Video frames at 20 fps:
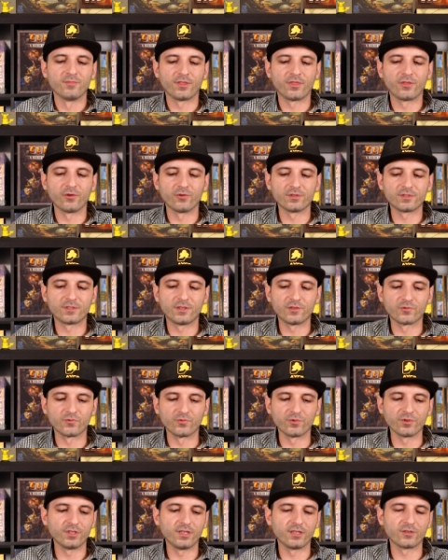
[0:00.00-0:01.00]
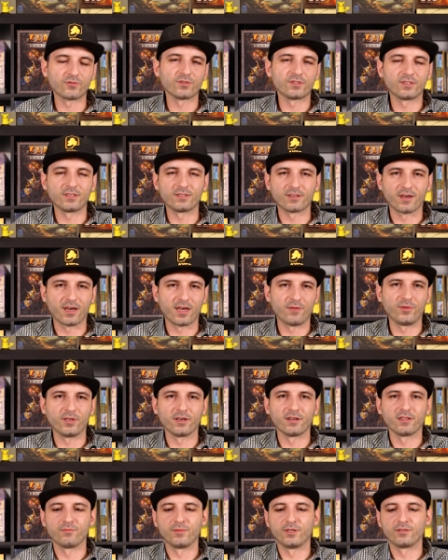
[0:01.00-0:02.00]
but there is this really interesting timing
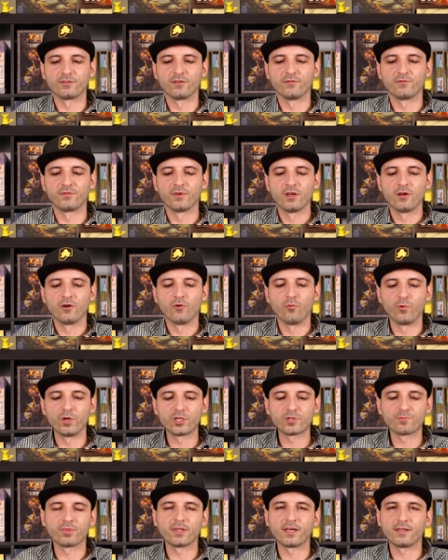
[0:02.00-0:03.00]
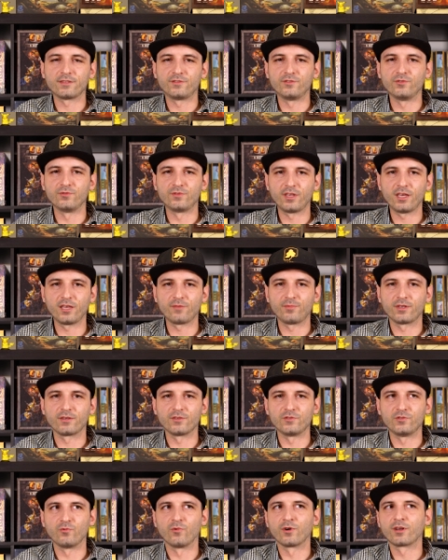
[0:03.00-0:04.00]
element of which plants do you take,
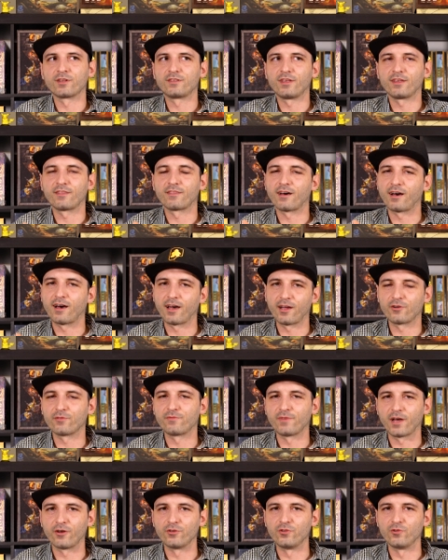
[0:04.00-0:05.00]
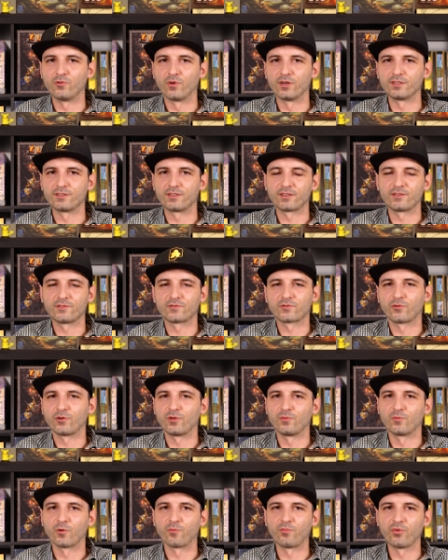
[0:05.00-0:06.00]
because you want to take the higher value ones that can score
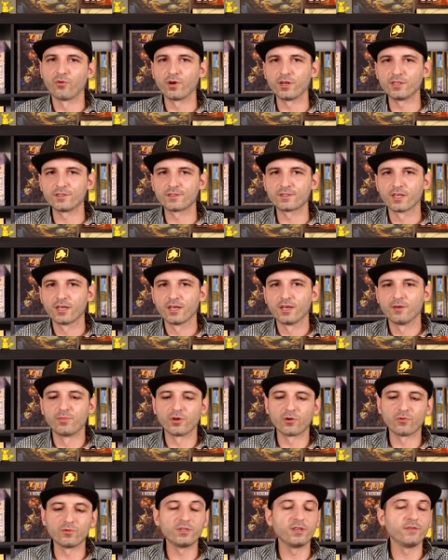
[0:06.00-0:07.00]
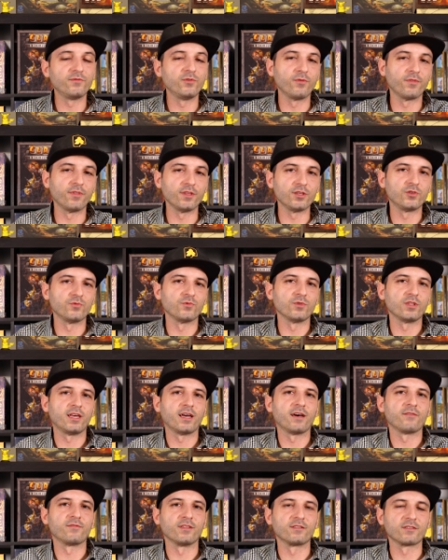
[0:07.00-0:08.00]
you more points, but only if you think you really
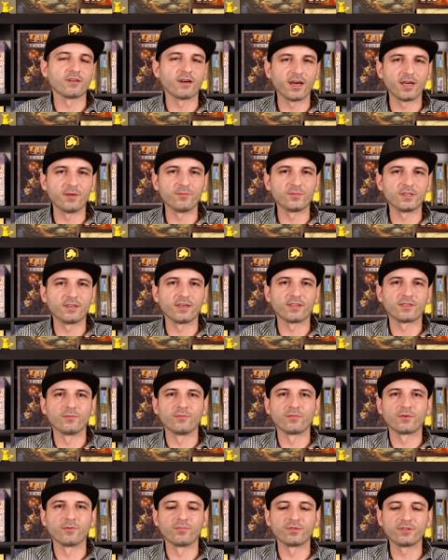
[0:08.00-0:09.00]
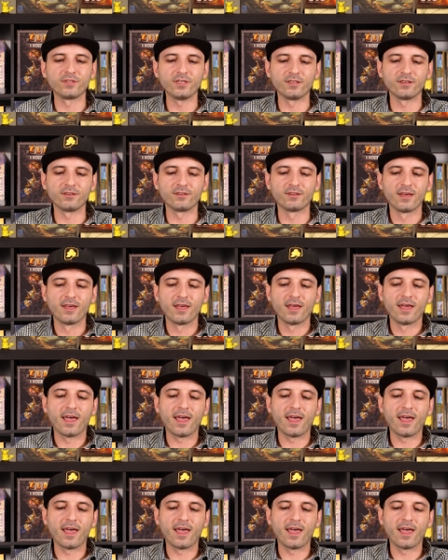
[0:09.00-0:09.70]
have the time to get them completed.